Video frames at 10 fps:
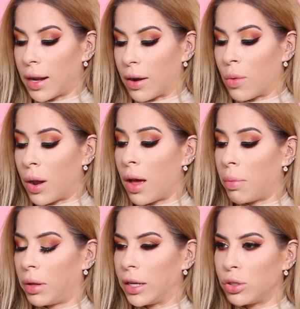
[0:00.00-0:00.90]
I don't want to
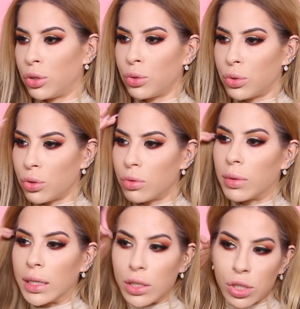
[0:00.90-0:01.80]
apply too
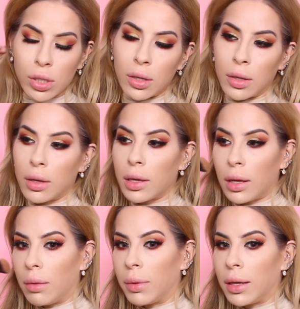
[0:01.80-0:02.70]
much
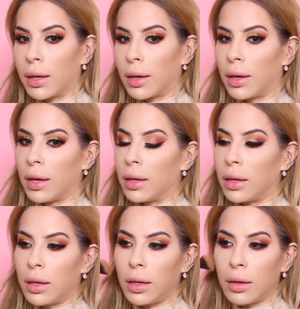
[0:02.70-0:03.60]
and make it
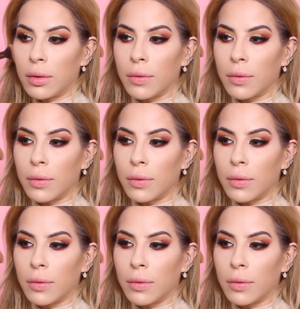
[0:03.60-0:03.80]
cakey.